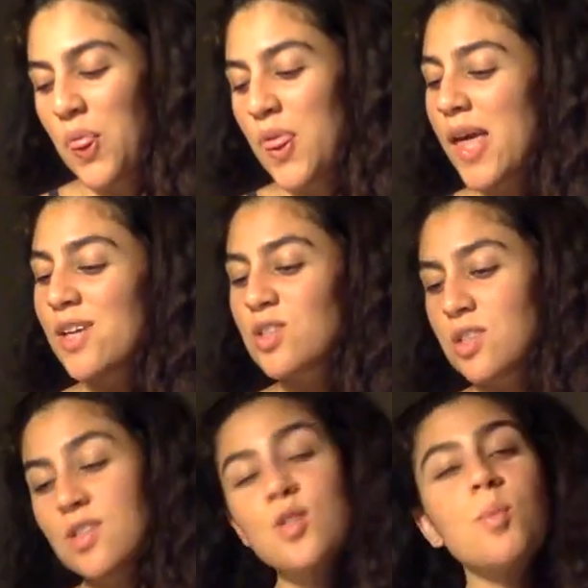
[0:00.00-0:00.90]
things
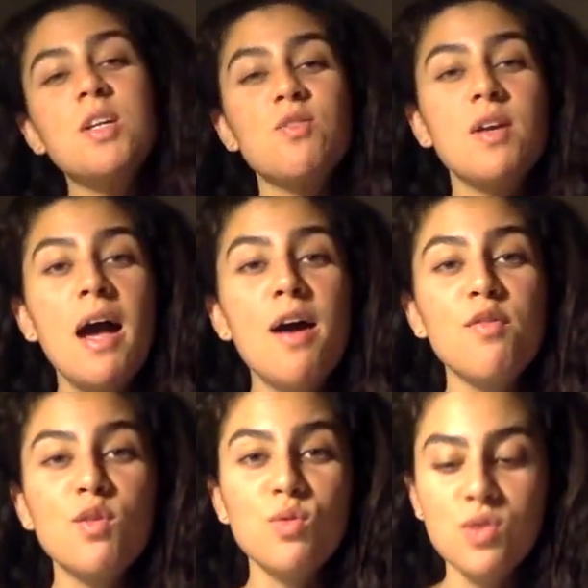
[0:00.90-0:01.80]
and so many different
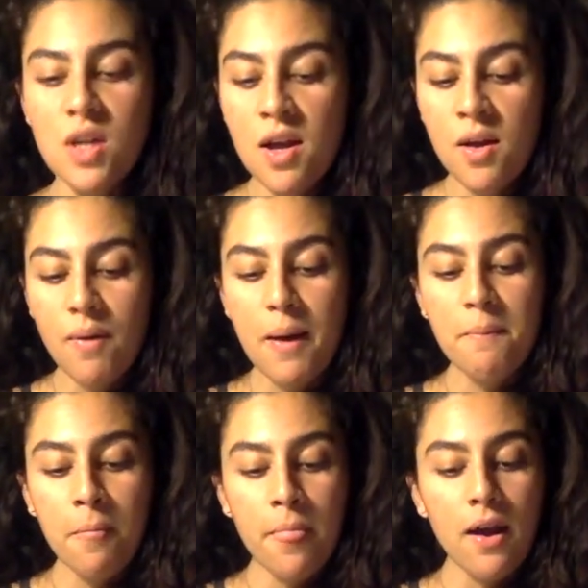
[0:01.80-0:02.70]
avenues, right?